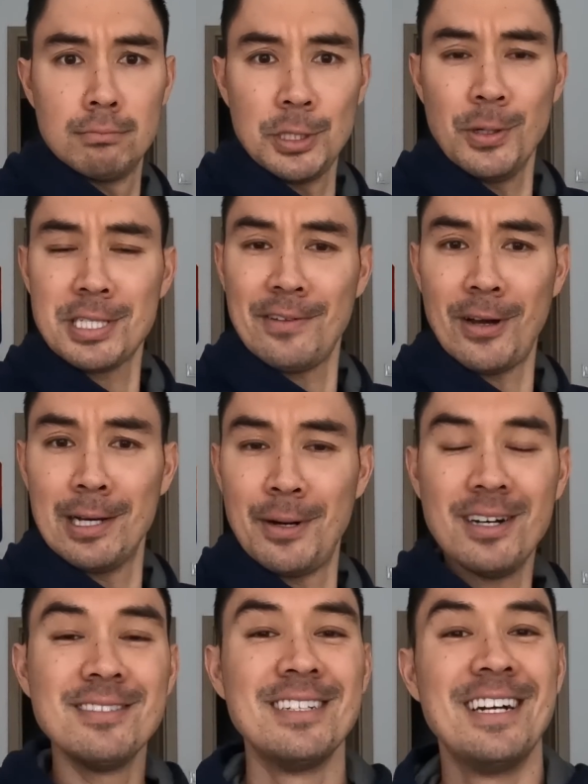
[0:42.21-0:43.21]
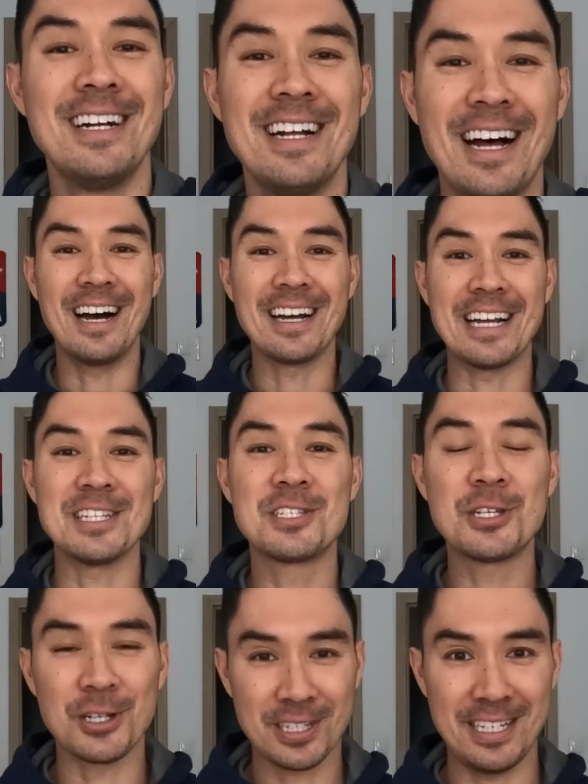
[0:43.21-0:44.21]
Volleyball against
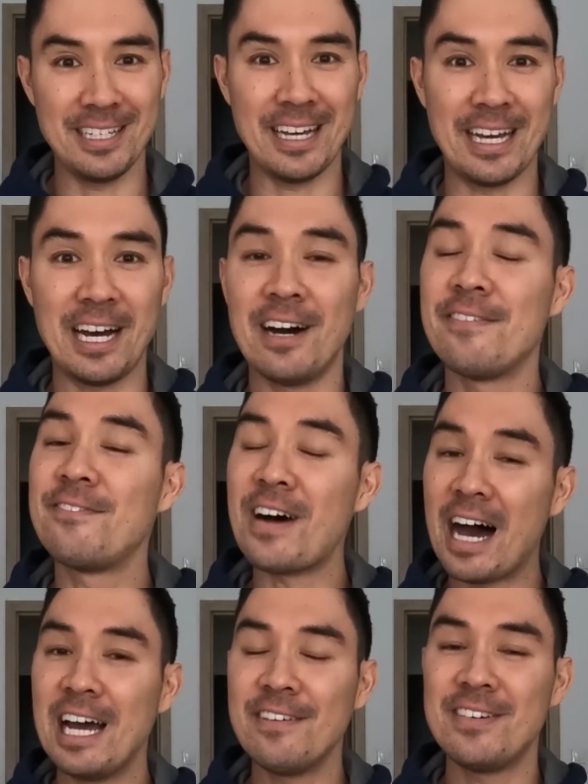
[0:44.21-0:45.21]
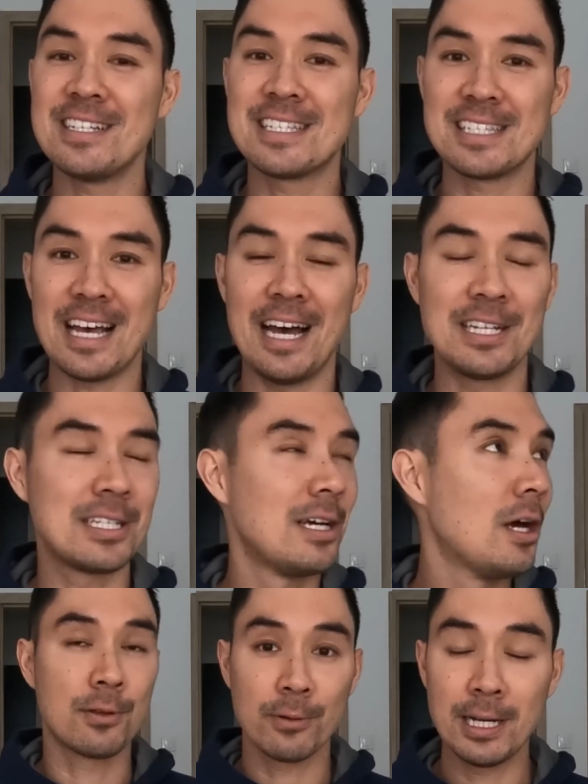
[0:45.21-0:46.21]
Turkiye, a 5-set
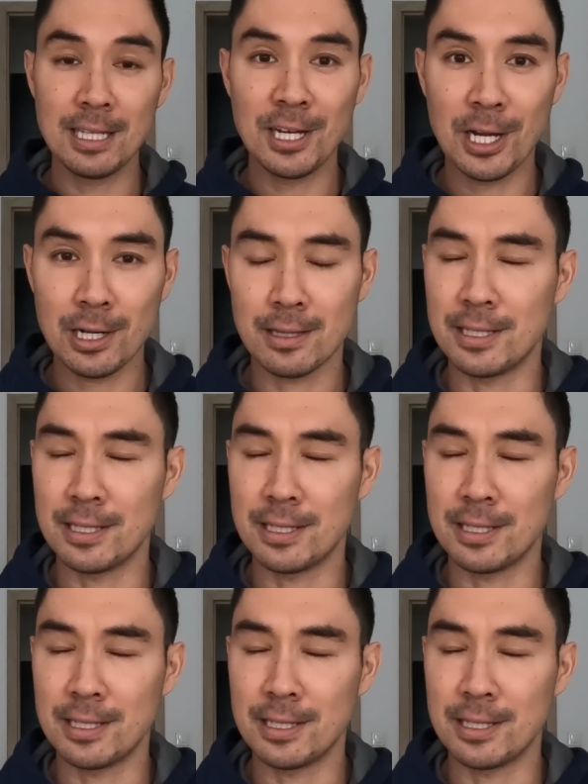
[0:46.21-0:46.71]
thriller.